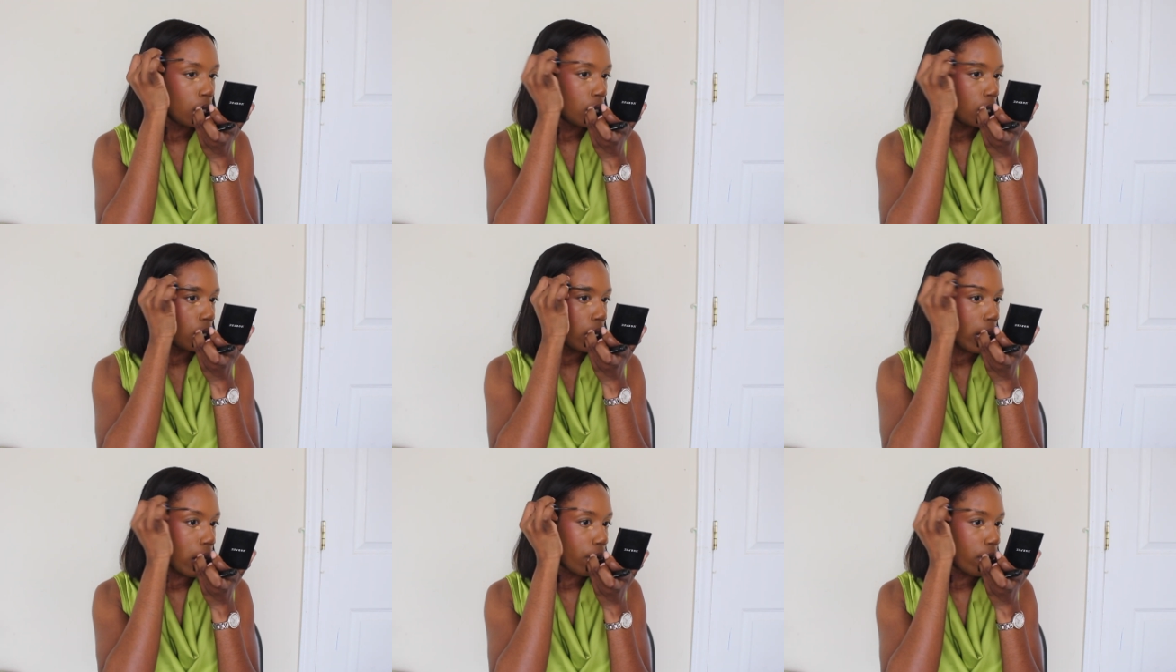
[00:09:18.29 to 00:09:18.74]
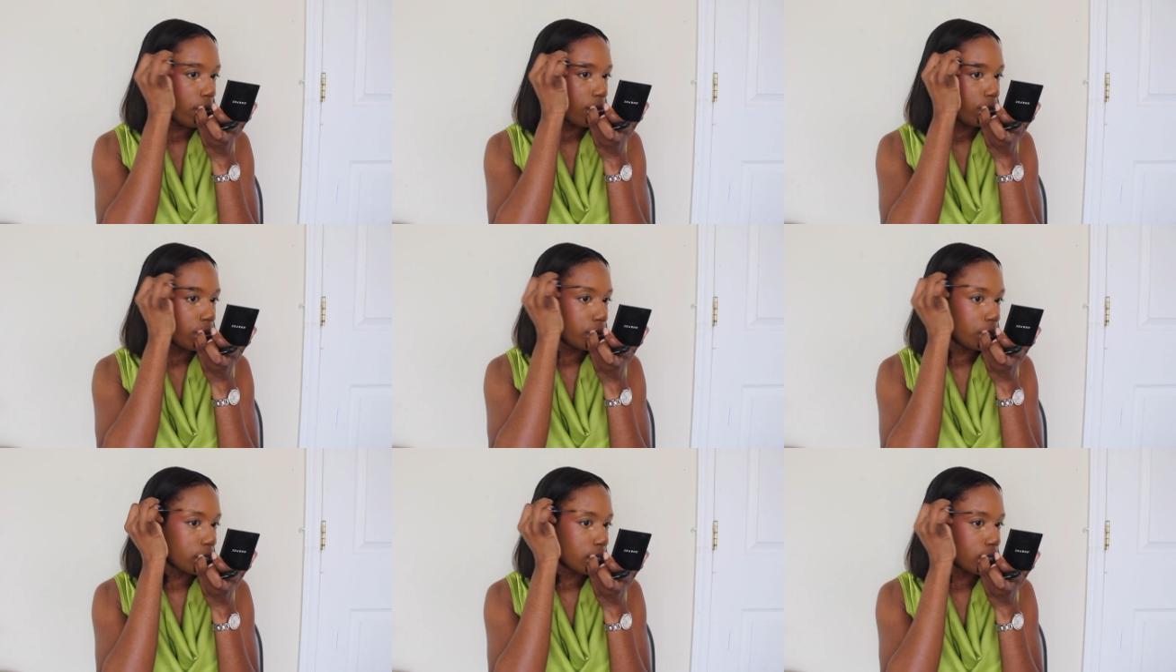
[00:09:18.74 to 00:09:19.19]

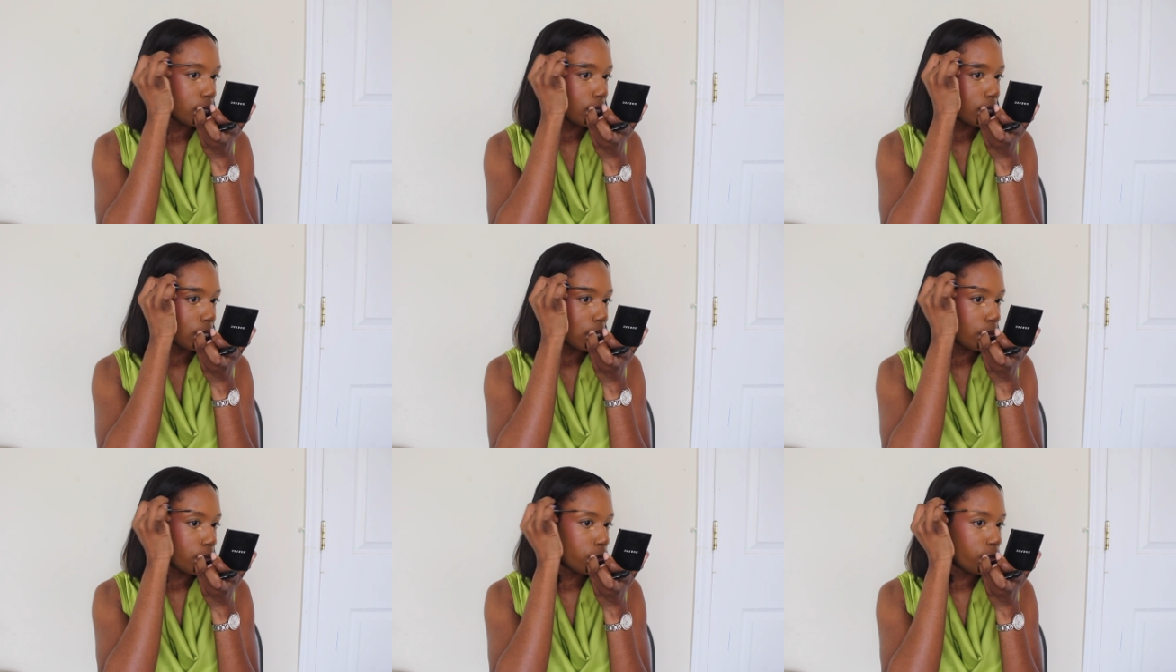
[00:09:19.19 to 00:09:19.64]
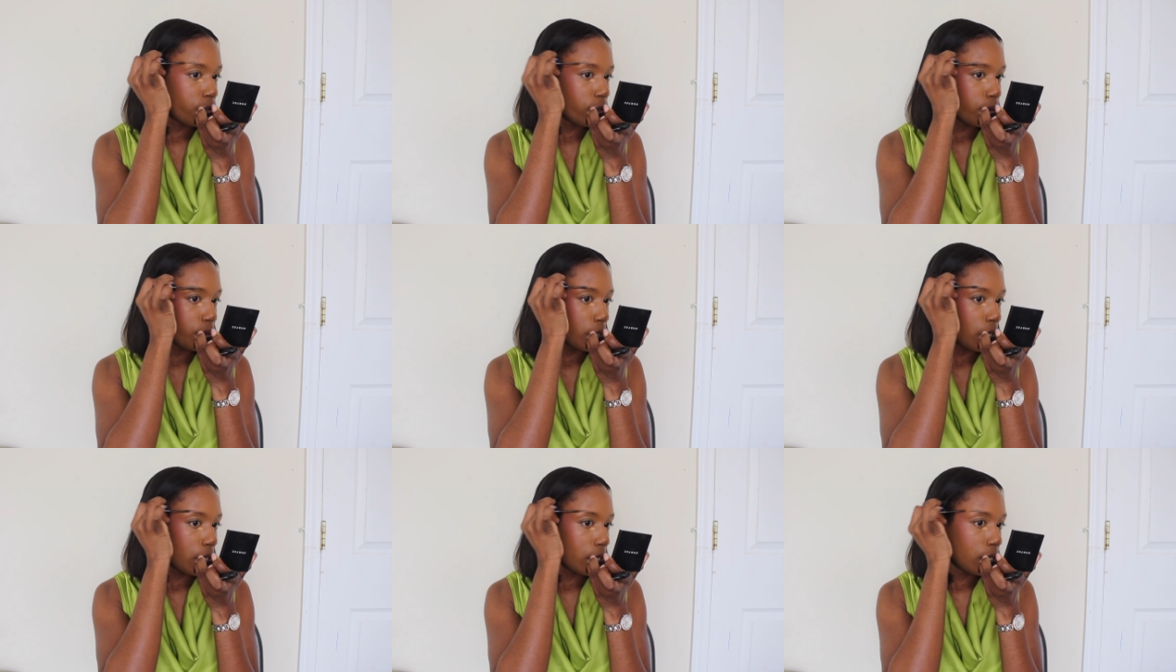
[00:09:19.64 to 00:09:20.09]
However, this is a staple for
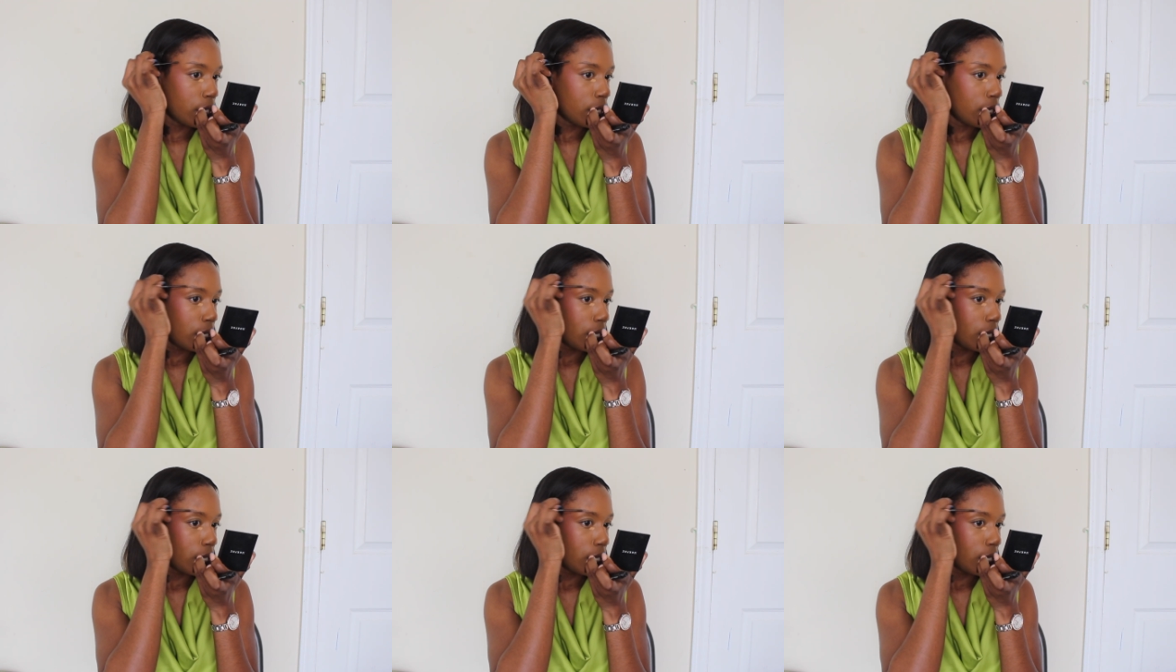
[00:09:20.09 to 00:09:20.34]
me.